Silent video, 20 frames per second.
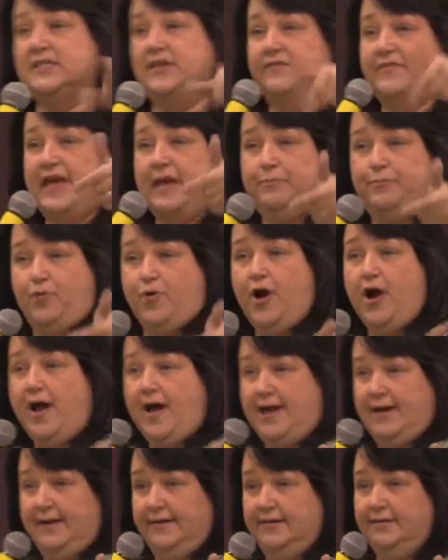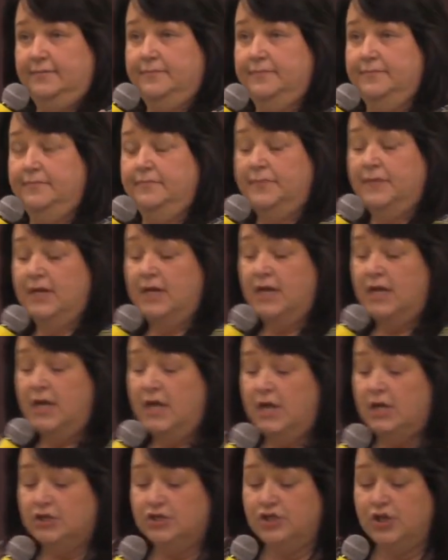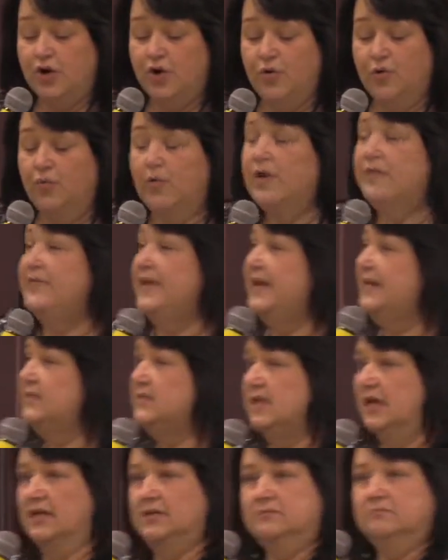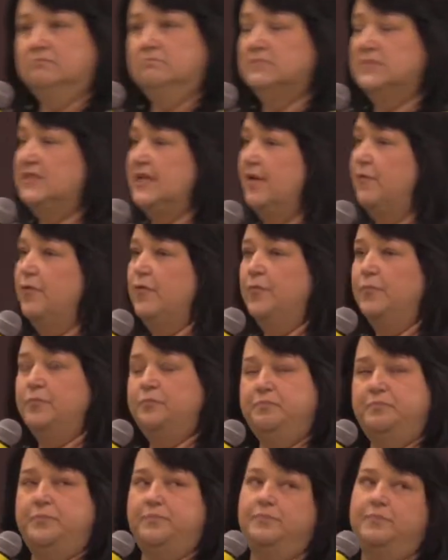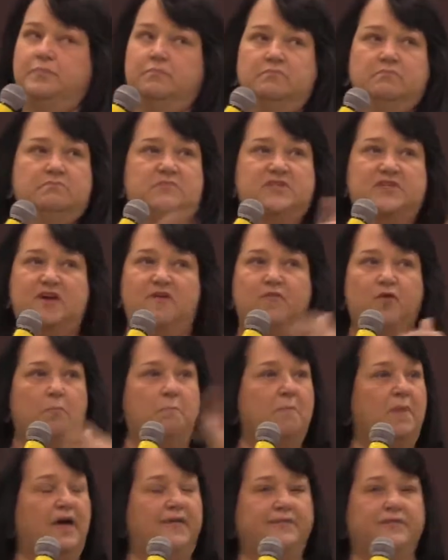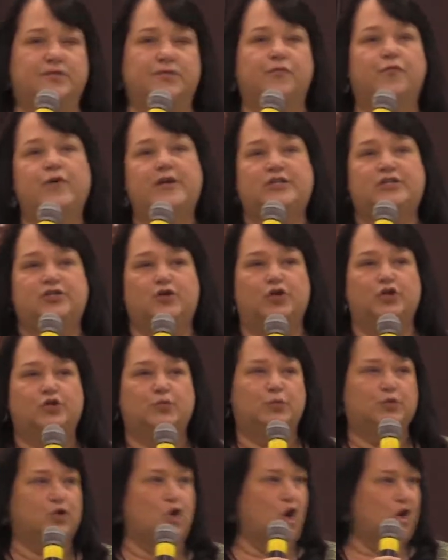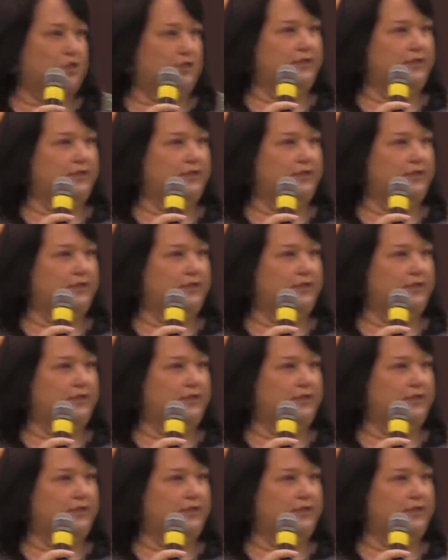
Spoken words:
of that pride. So they had done several months of research. We'll talk a